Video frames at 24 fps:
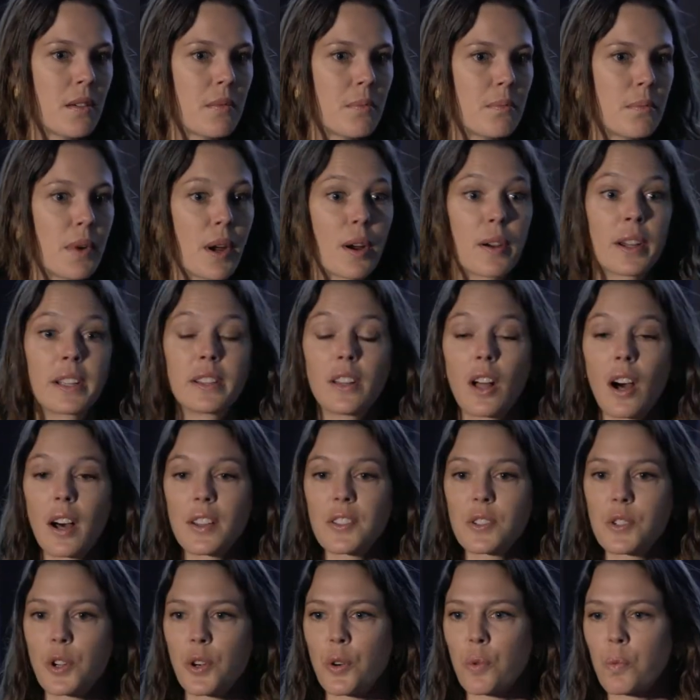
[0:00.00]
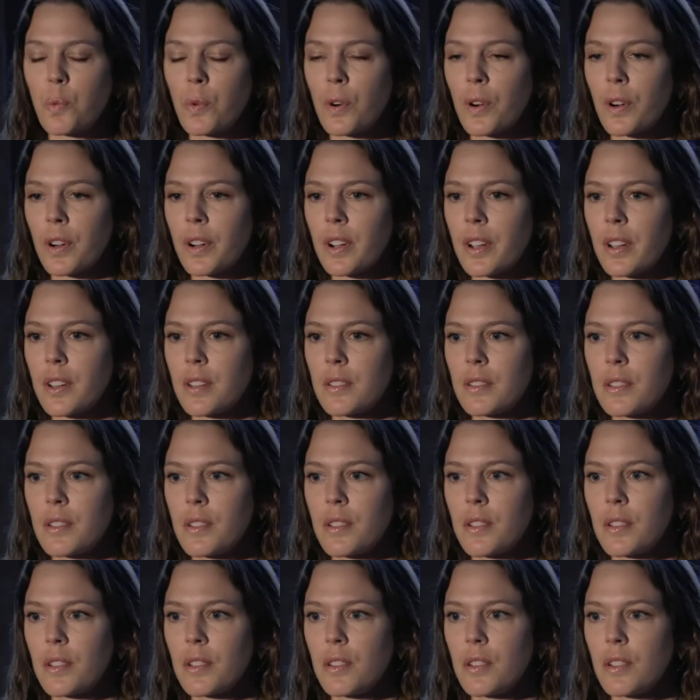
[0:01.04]
Mary lost her work.
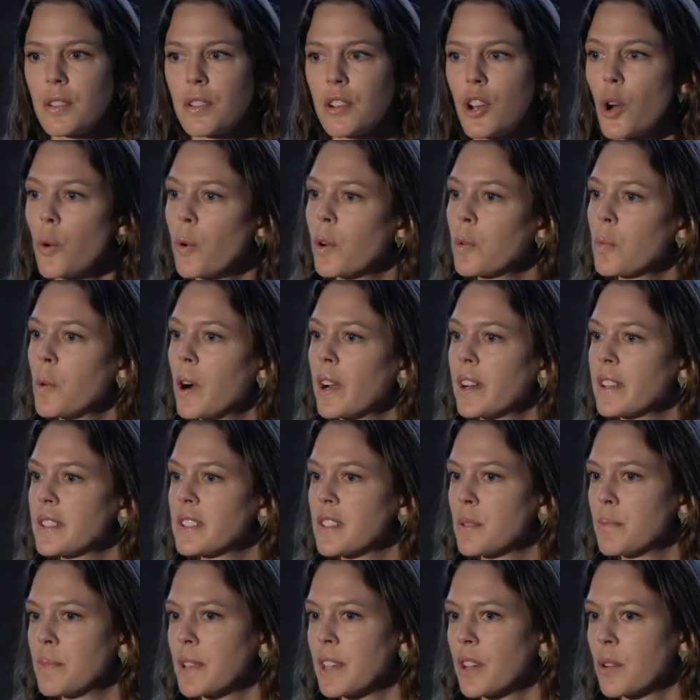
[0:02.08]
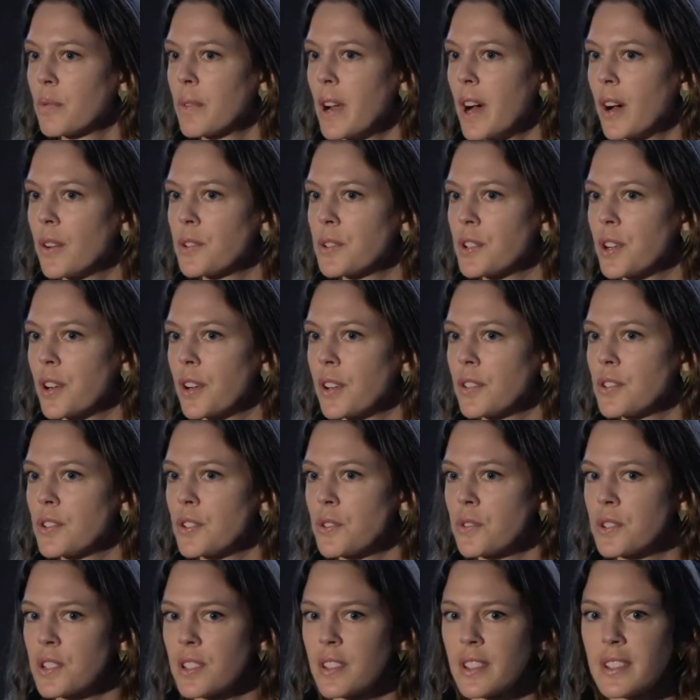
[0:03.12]
No one wanted to be around her
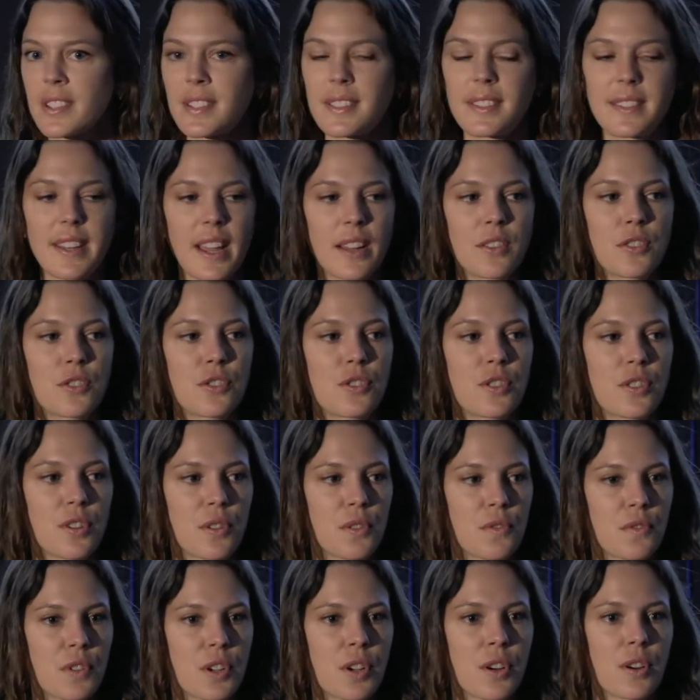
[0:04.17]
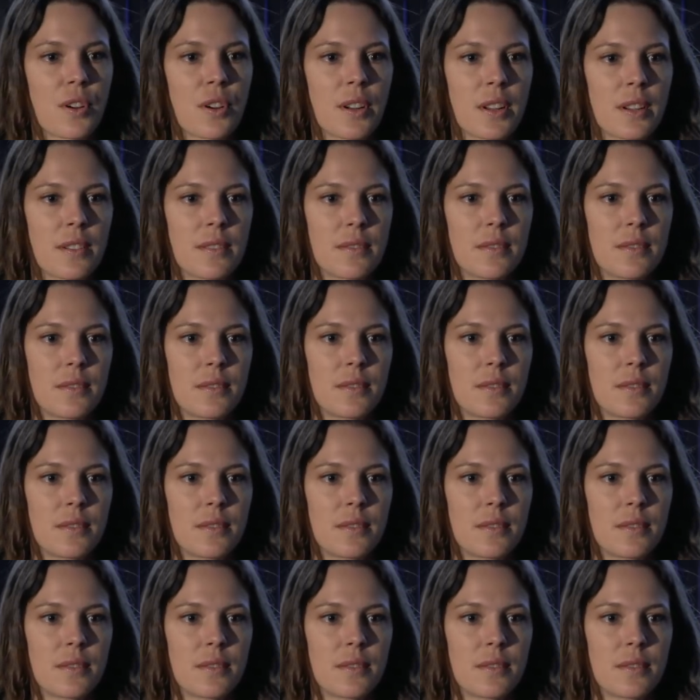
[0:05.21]
due to the stench of urine.